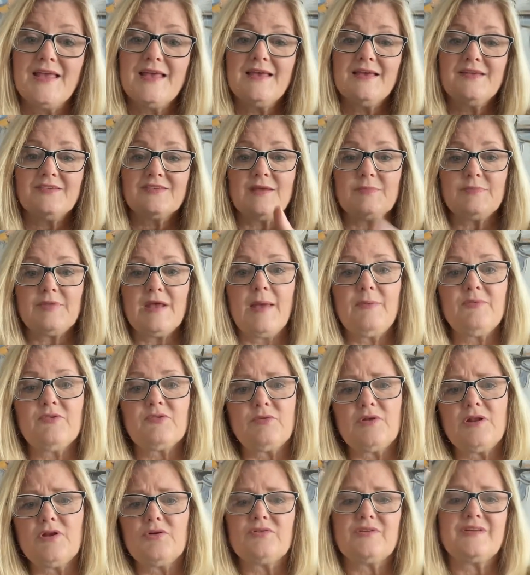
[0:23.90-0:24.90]
Sometimes
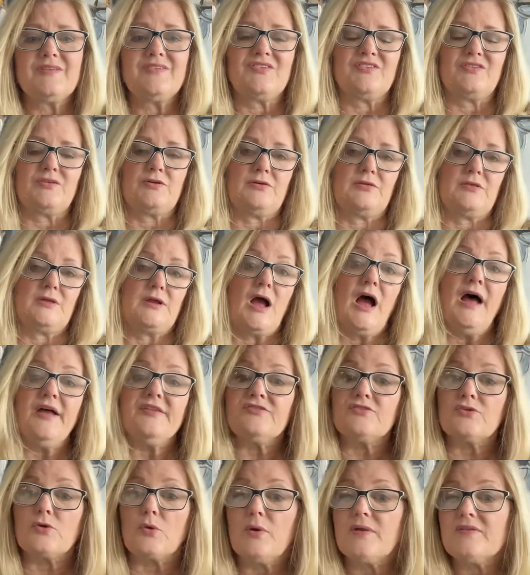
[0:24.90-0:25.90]
we don't consider the
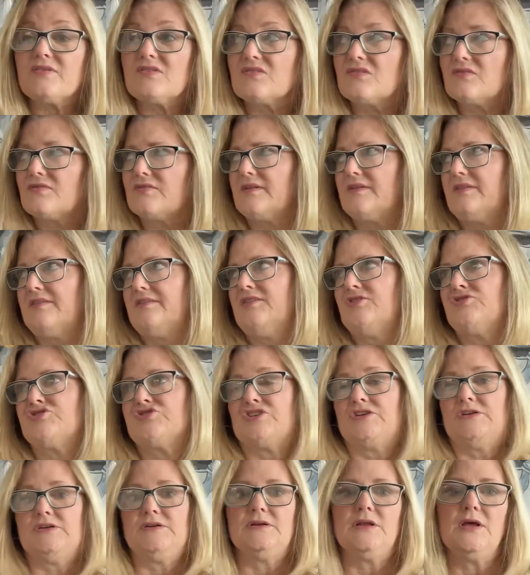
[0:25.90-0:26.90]
consequences of a
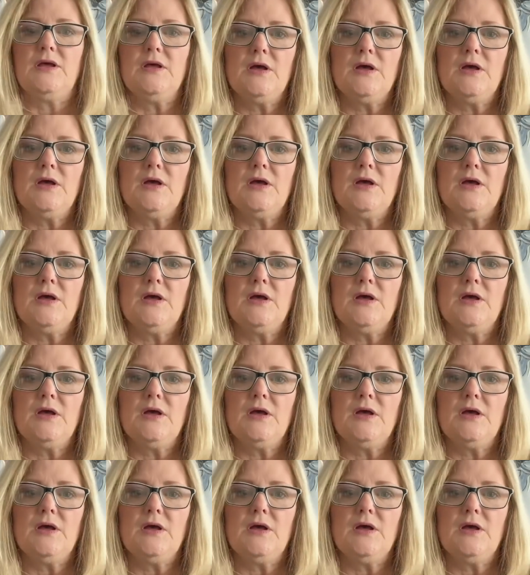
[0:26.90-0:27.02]
decision,